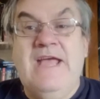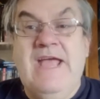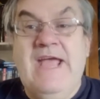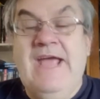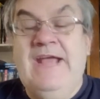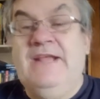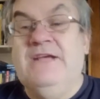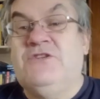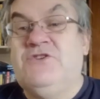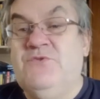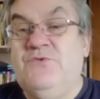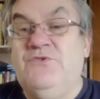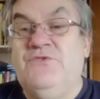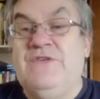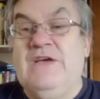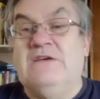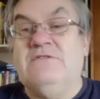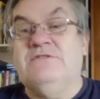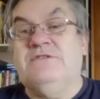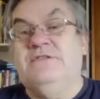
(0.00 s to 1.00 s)
in a
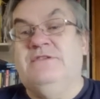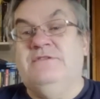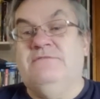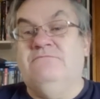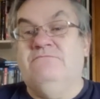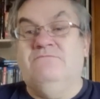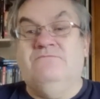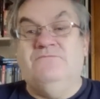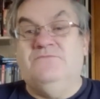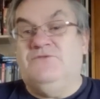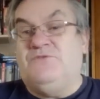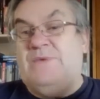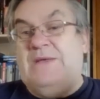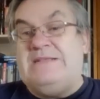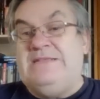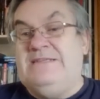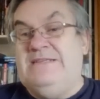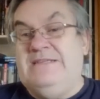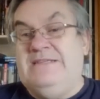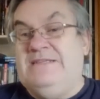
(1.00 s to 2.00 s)

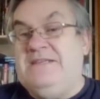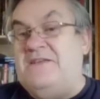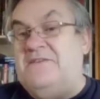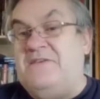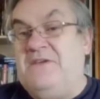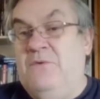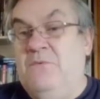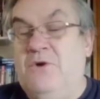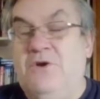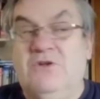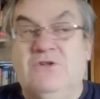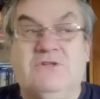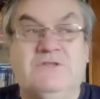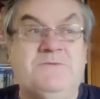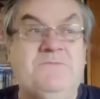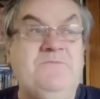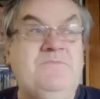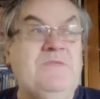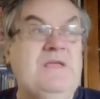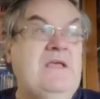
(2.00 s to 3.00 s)
2020 TV world.